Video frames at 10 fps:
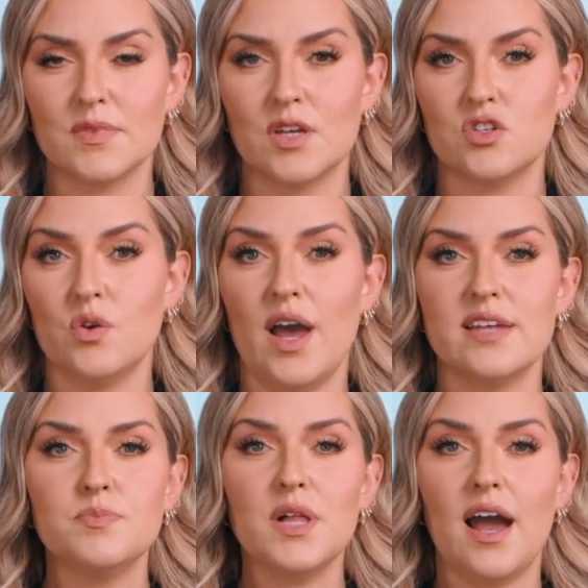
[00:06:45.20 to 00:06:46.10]
So
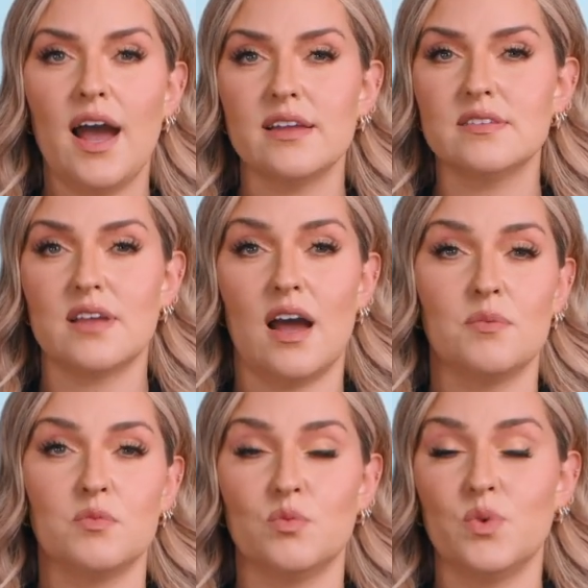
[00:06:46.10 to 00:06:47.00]
Hezbollah has
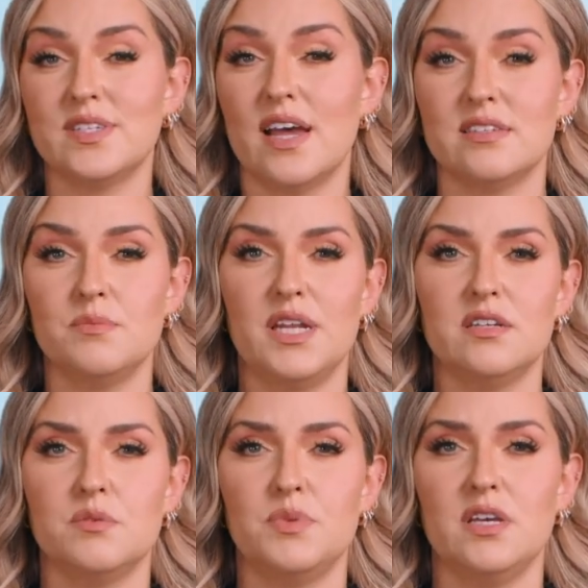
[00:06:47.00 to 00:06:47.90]
what's estimated
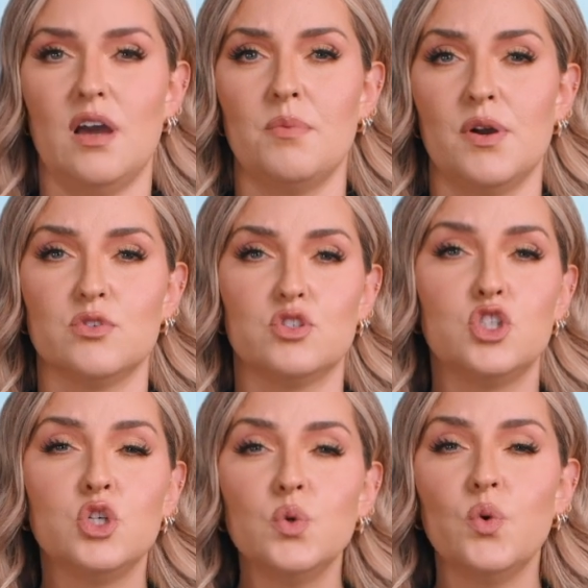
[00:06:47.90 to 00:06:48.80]
to be about
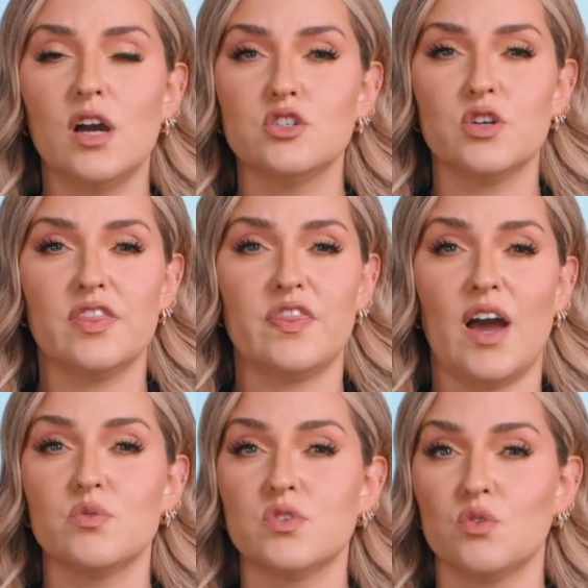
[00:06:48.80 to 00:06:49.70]

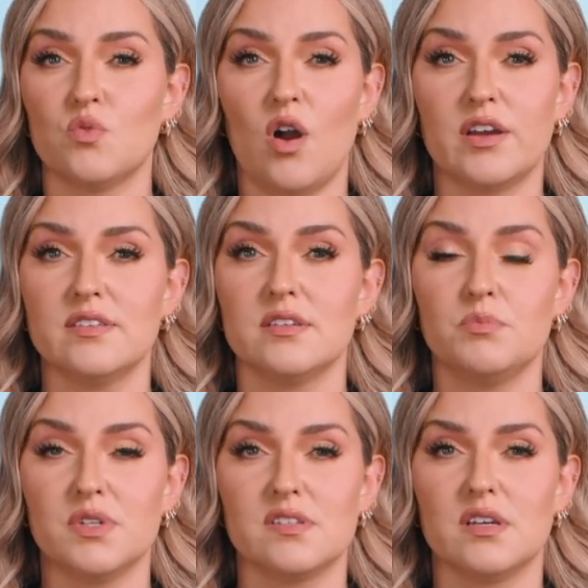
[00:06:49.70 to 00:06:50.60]
200,000 rockets and
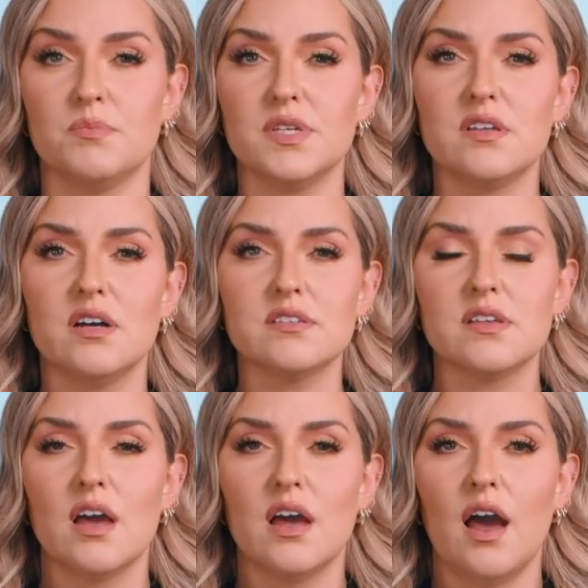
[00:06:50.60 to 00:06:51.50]
ballistic missiles.
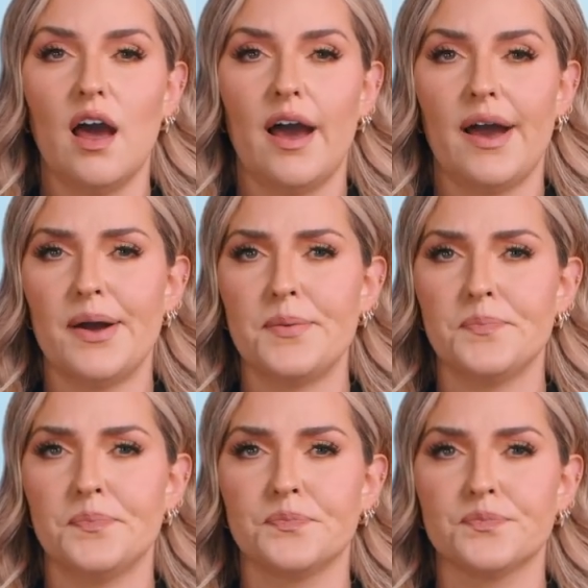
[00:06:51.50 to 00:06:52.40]

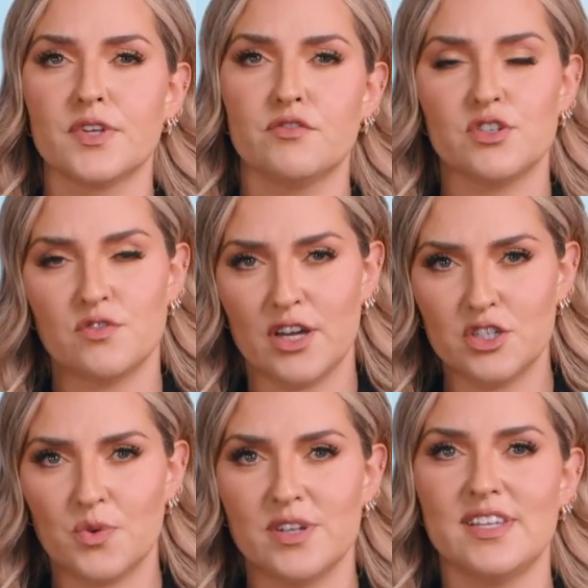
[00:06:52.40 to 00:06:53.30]
First of all, I
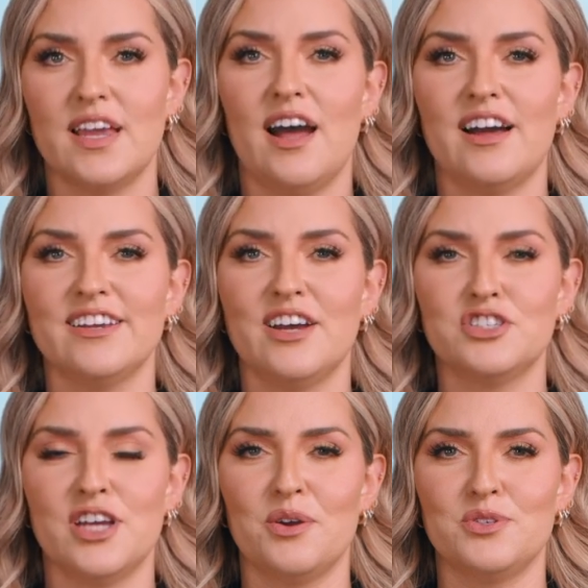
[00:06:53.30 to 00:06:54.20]
just want to say hi, a
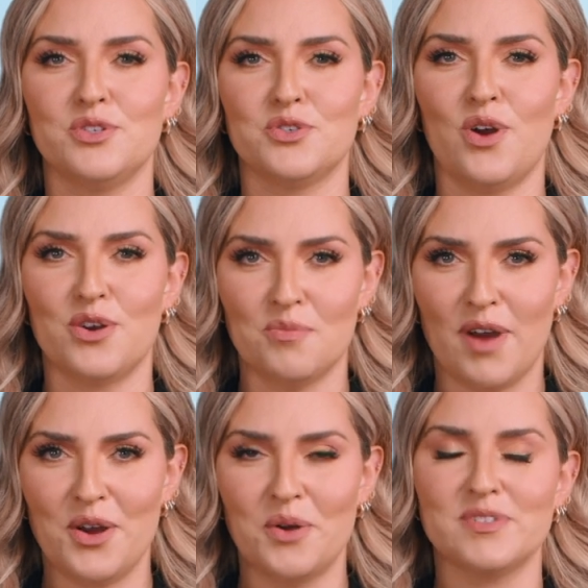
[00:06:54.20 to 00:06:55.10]
shout out to Toronto,
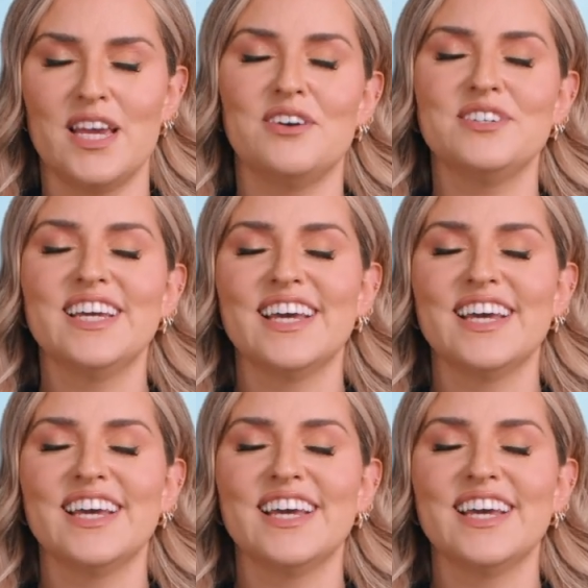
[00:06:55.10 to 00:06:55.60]
my hometown.